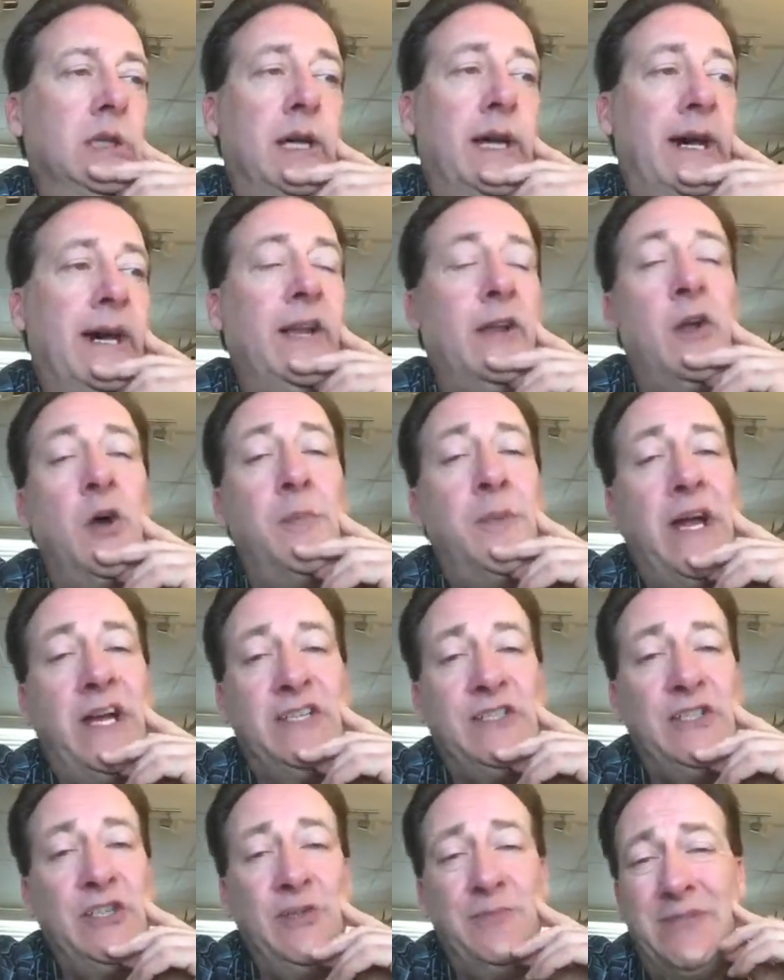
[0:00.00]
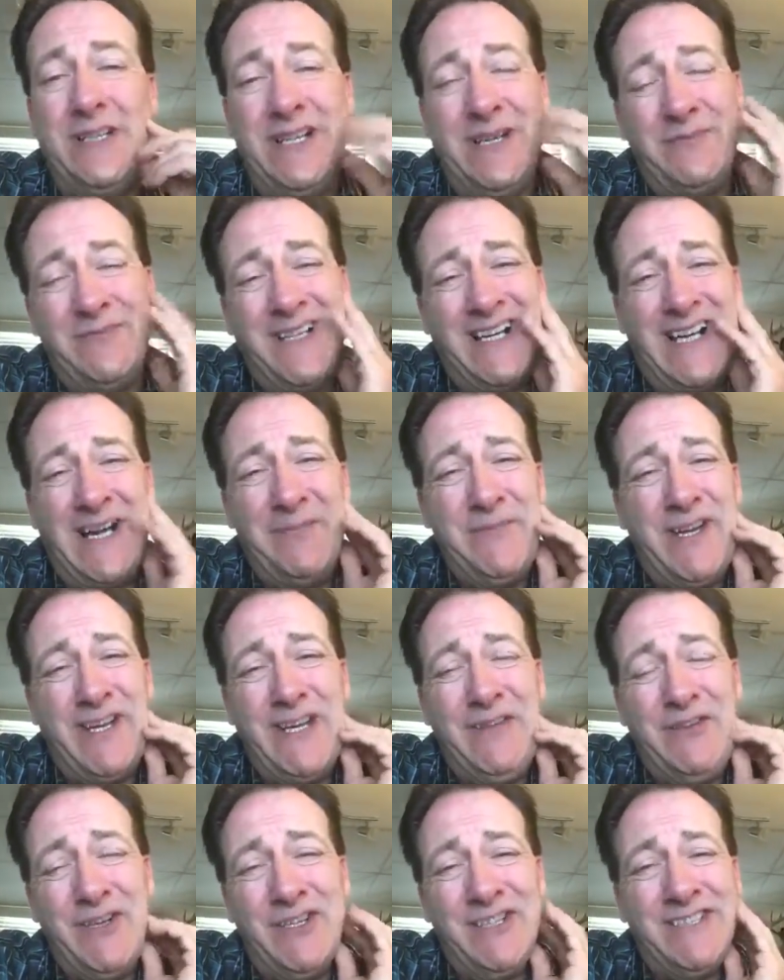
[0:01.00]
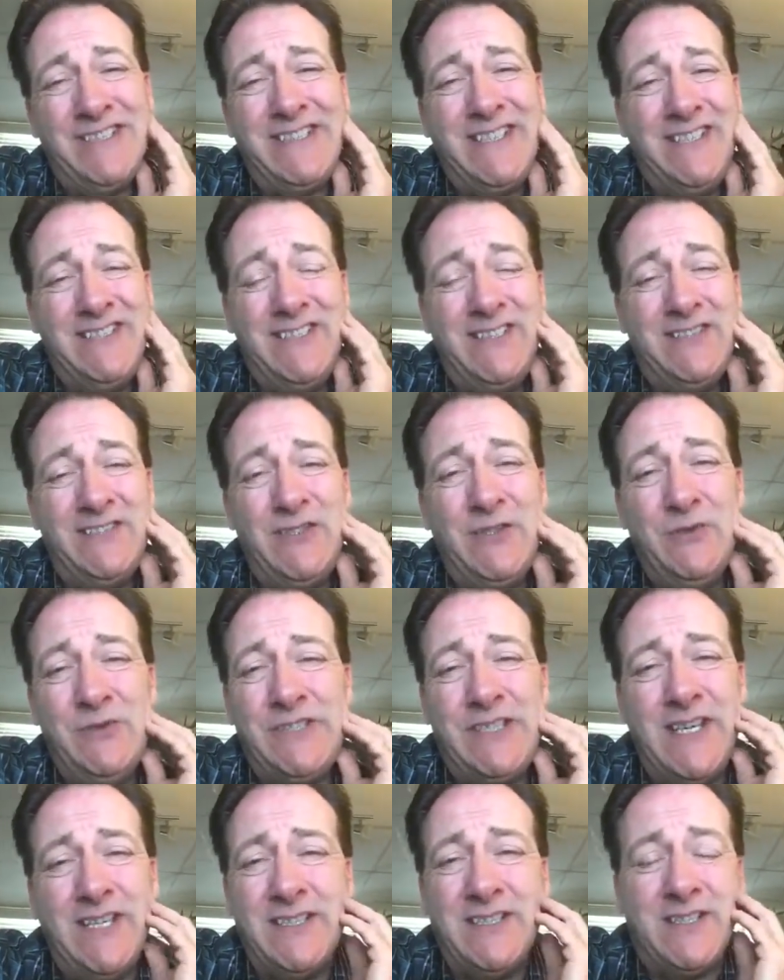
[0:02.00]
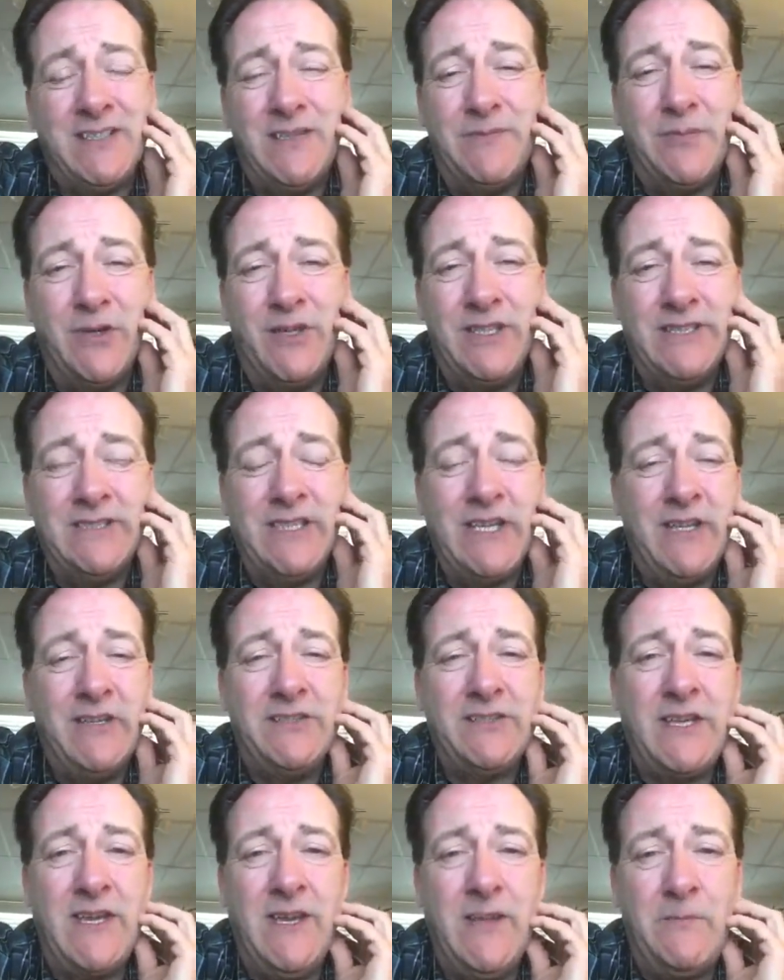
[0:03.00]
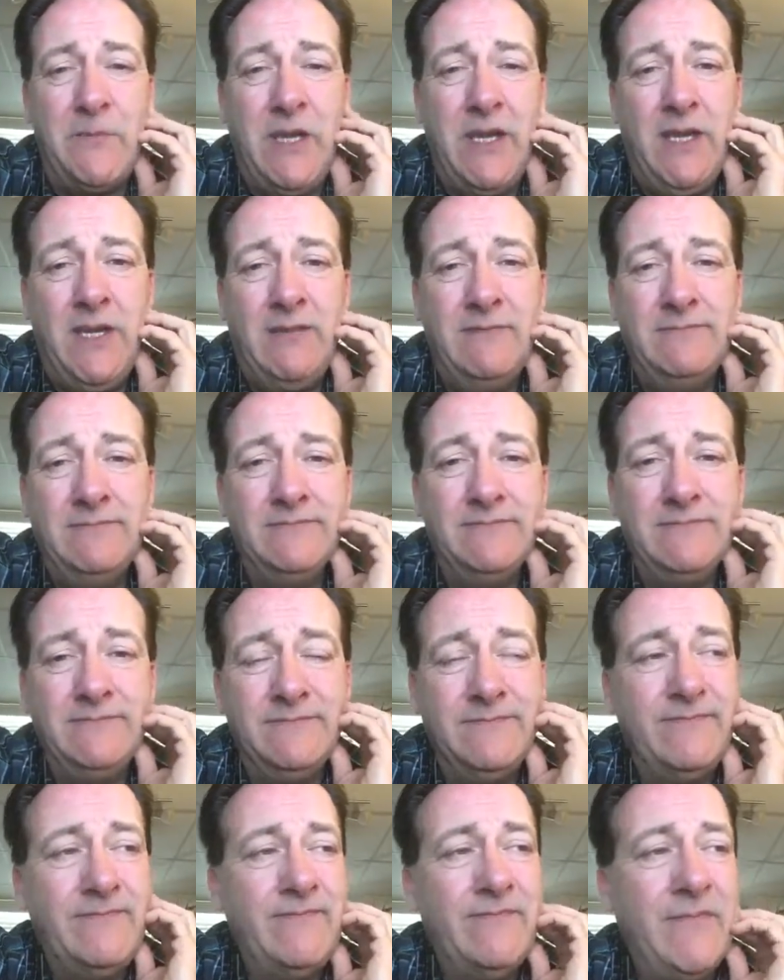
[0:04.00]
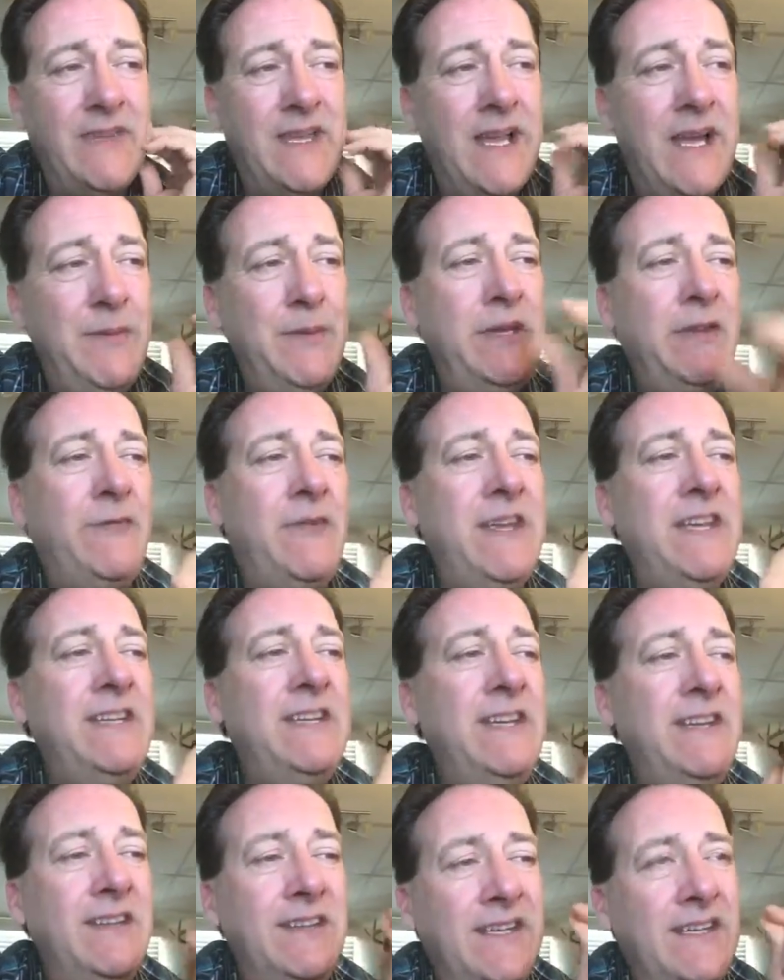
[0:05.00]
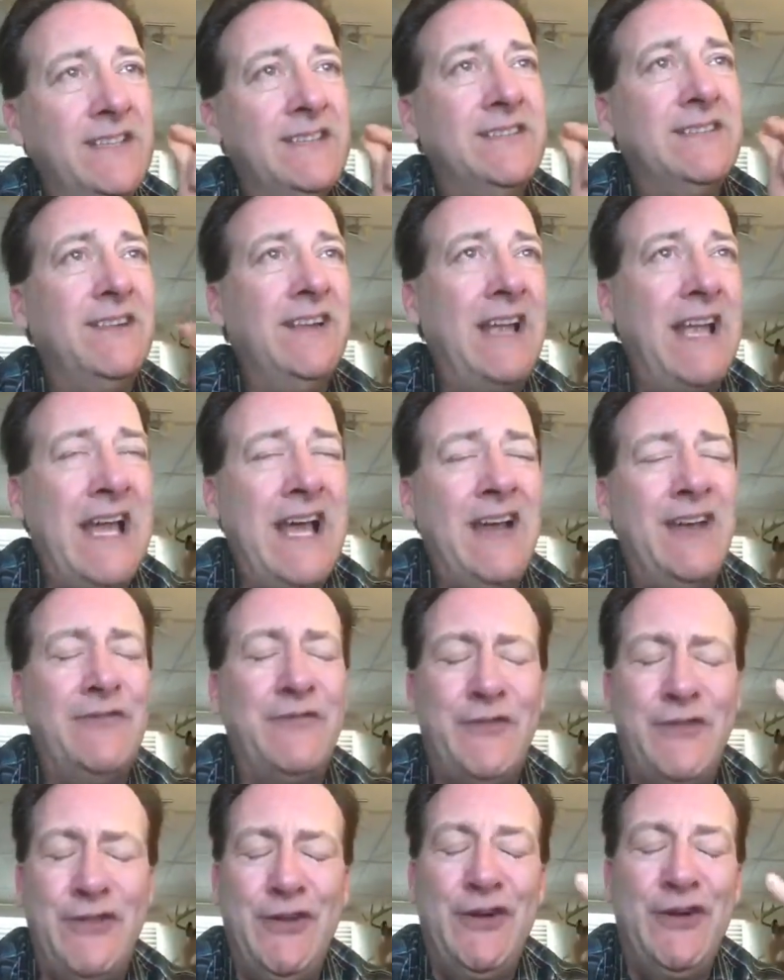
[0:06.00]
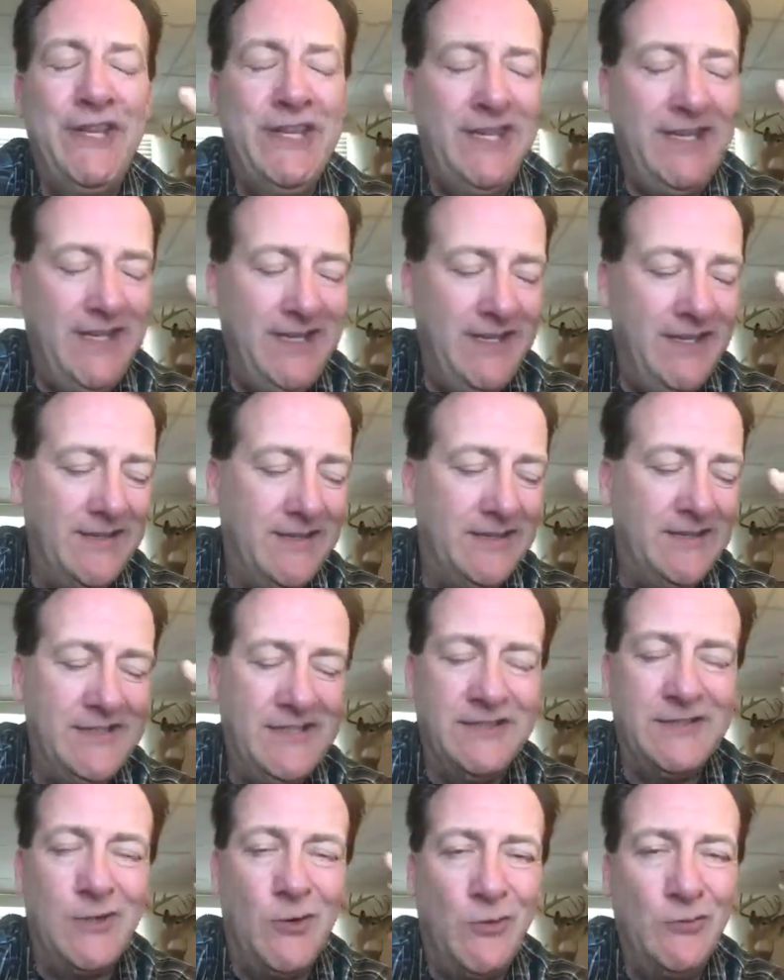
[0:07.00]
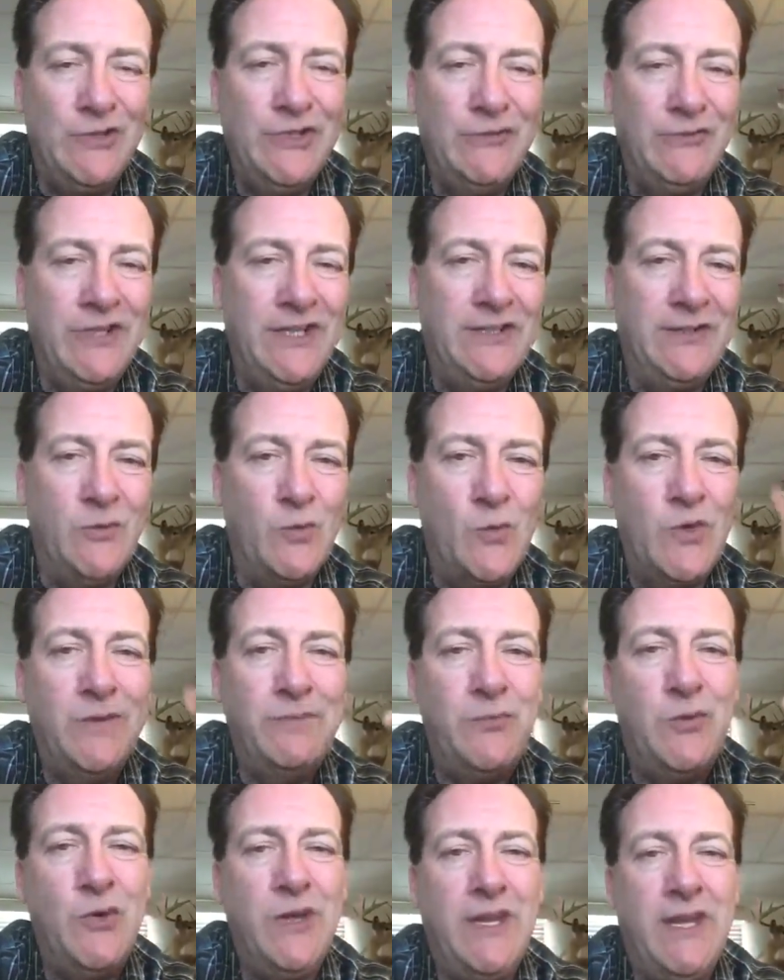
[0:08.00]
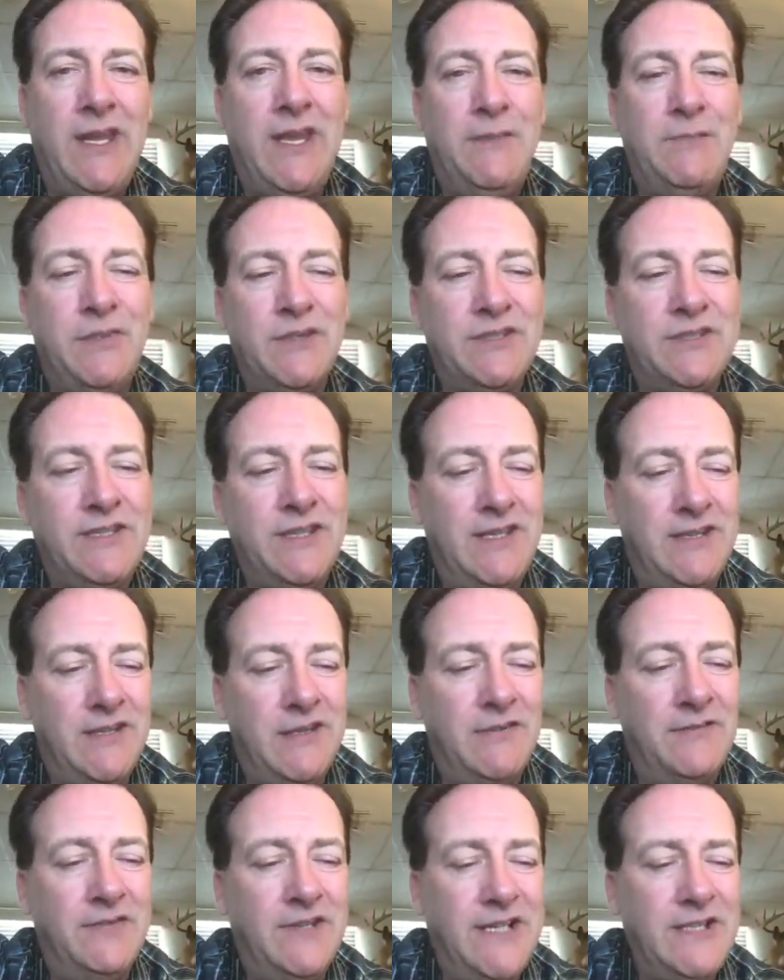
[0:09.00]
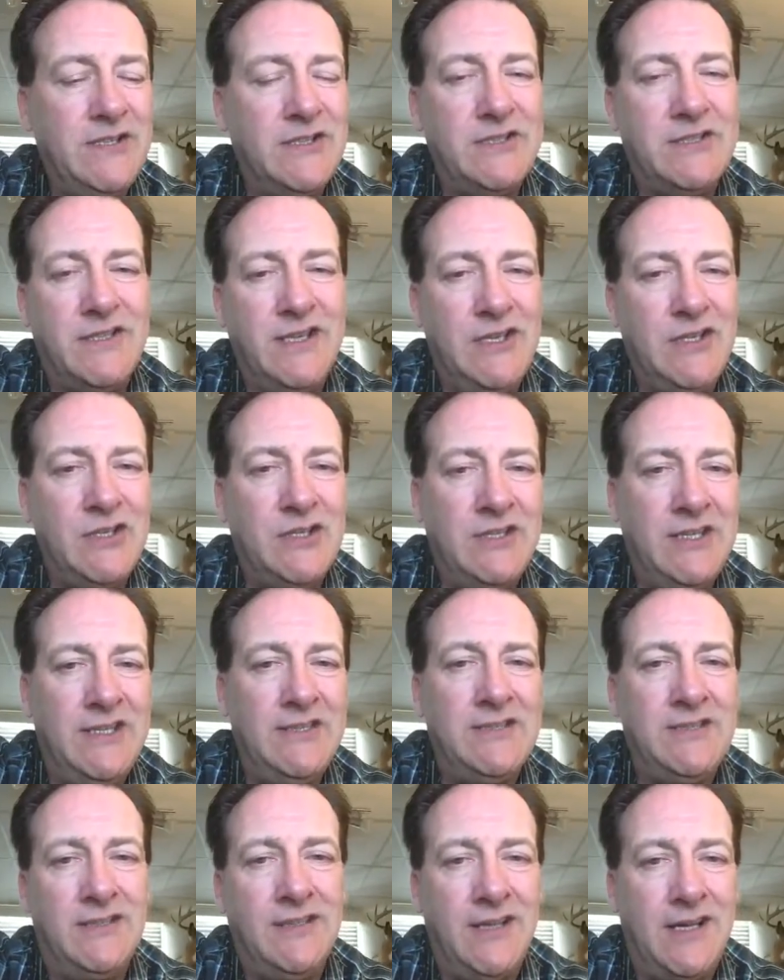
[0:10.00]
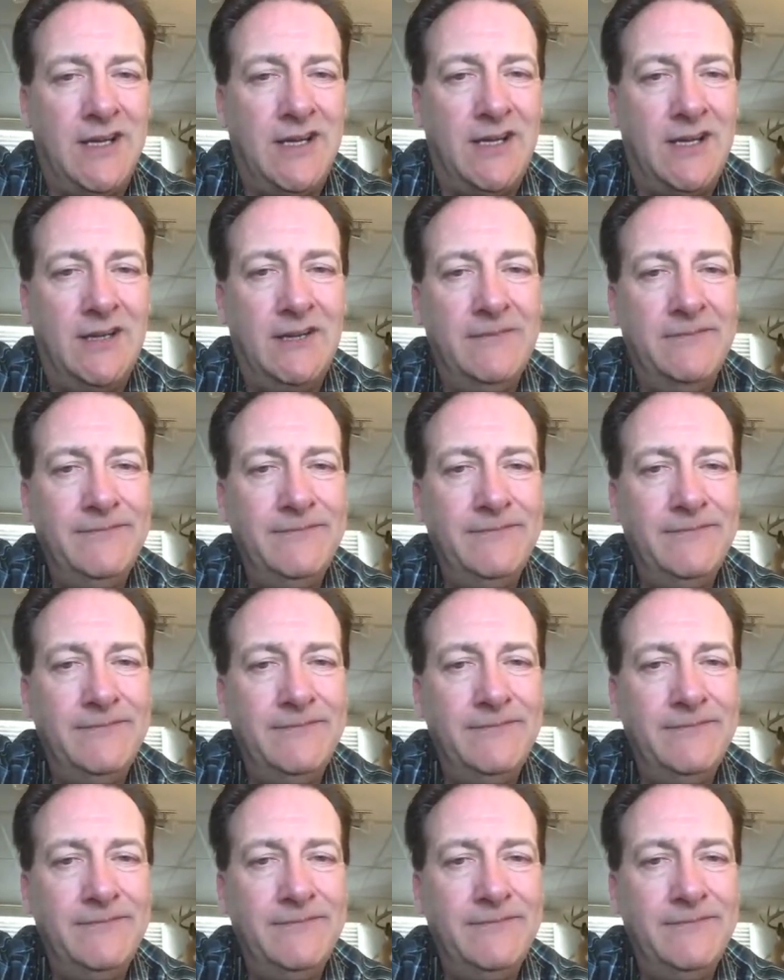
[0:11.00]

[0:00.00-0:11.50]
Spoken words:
I don't know about you, but I'm not even going to send in 2 cents to Bernie Sanders' campaign. I mean, if he has, out of 30 years, has only written 1.8% of legislation into law,